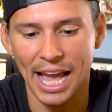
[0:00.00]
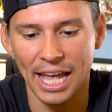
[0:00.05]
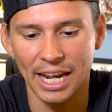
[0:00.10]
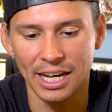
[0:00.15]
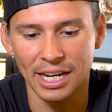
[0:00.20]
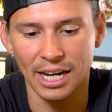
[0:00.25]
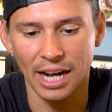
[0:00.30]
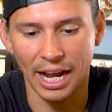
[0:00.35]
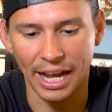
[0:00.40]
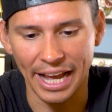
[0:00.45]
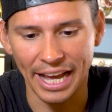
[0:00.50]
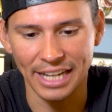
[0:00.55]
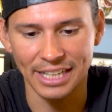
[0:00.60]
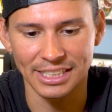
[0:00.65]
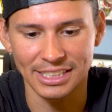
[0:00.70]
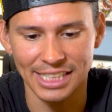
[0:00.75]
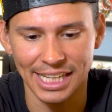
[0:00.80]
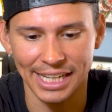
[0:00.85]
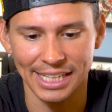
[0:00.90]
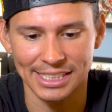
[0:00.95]
at it, I had
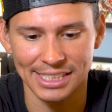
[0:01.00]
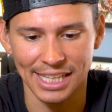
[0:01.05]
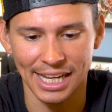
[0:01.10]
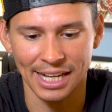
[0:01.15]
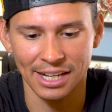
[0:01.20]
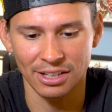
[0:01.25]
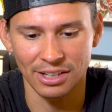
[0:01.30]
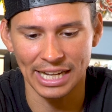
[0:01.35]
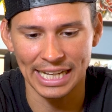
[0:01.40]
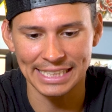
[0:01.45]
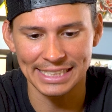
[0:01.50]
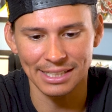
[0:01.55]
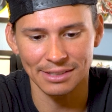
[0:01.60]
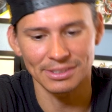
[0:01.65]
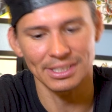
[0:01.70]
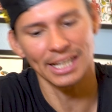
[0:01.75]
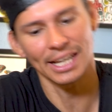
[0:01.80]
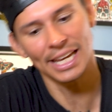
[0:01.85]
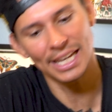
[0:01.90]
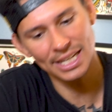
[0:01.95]
to take a second glance. I
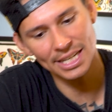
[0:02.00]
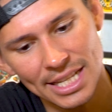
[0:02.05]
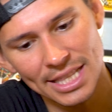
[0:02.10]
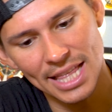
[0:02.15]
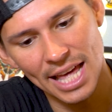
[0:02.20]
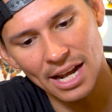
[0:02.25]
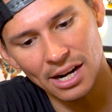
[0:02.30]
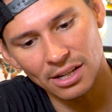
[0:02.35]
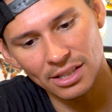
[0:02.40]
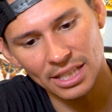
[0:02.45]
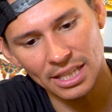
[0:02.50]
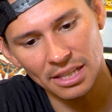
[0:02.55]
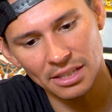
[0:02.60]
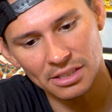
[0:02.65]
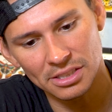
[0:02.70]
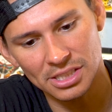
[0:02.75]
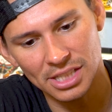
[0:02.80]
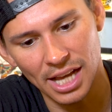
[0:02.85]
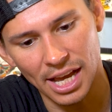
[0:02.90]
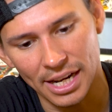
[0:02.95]
was like, he did that on the
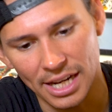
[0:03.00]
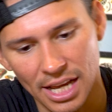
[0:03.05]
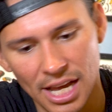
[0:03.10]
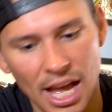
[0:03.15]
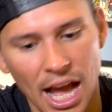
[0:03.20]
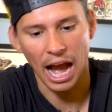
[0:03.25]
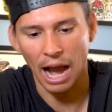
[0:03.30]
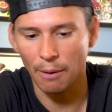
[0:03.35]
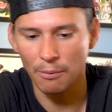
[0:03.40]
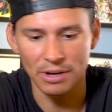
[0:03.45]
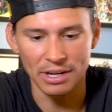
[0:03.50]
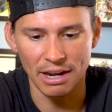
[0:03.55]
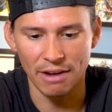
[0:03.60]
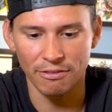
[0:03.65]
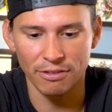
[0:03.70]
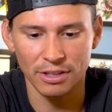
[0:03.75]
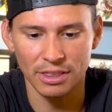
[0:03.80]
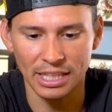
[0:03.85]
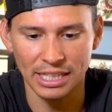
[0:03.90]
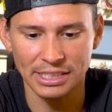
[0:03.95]
other side. I would
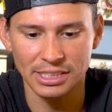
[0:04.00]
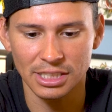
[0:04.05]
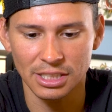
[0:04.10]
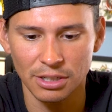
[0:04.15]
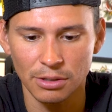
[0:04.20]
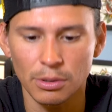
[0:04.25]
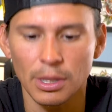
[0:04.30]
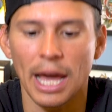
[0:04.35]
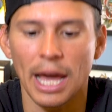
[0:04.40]
never think to do